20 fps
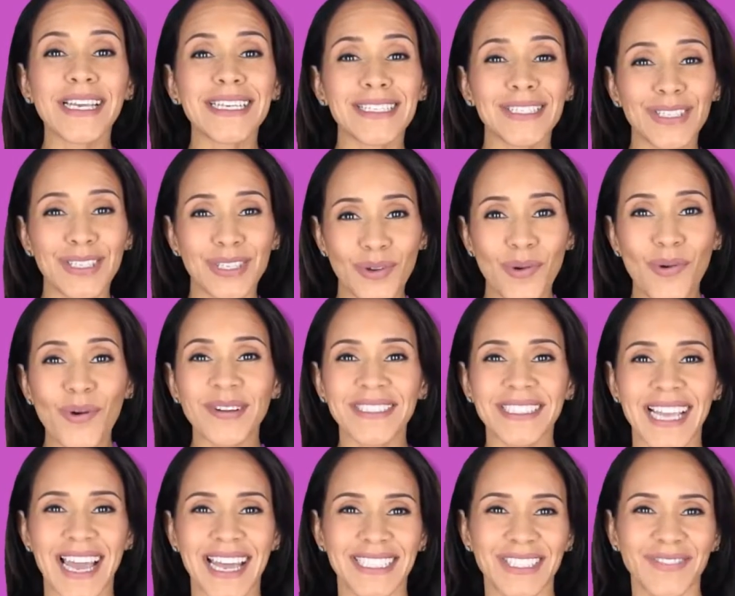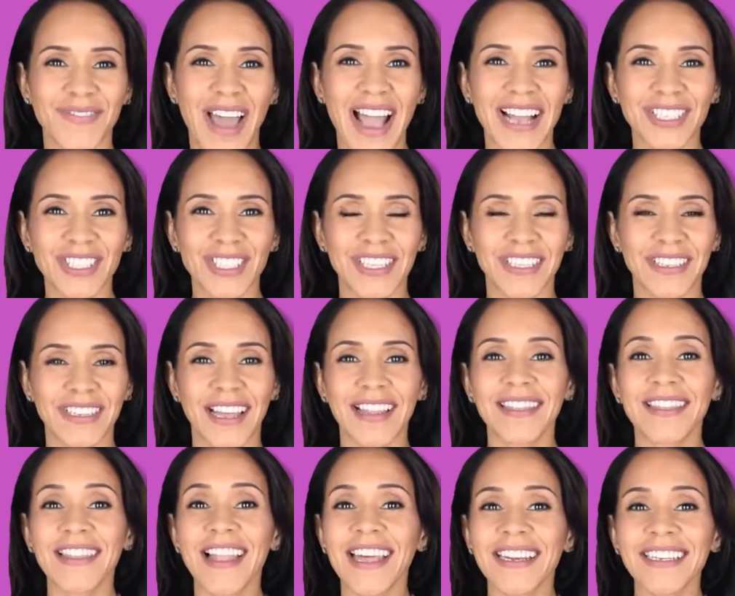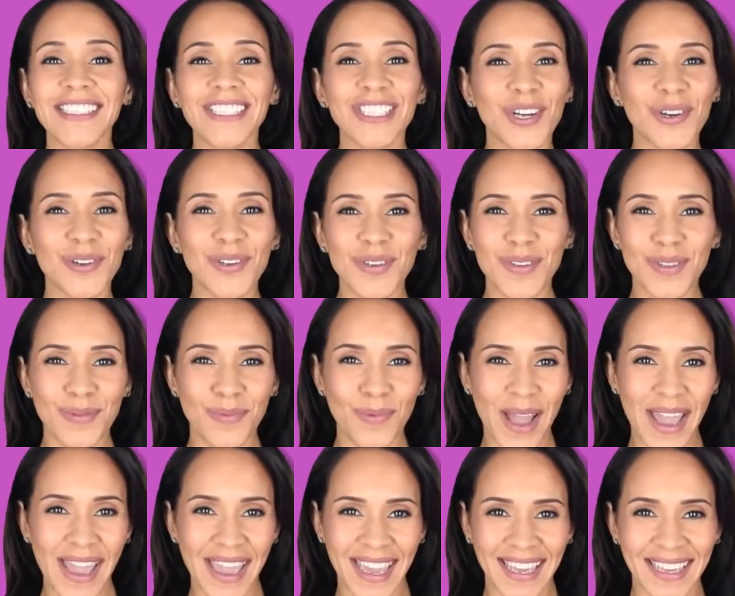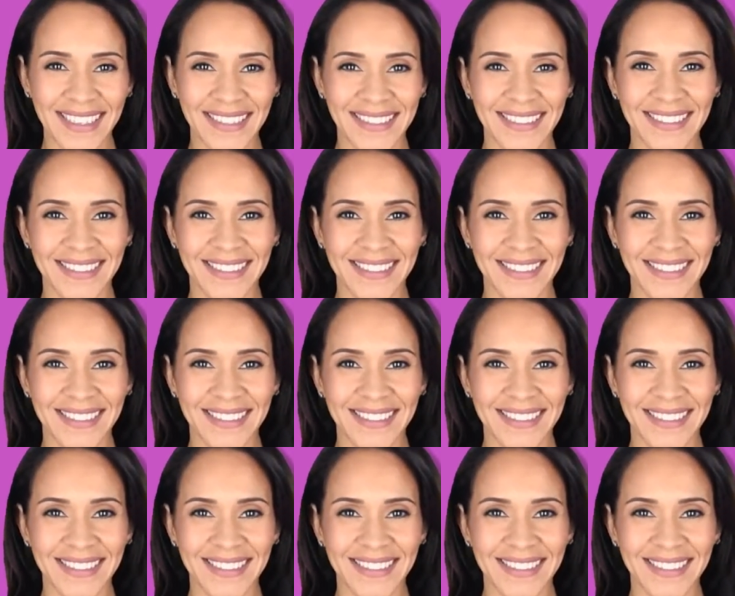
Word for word: is your satisfaction. Let us show you the way.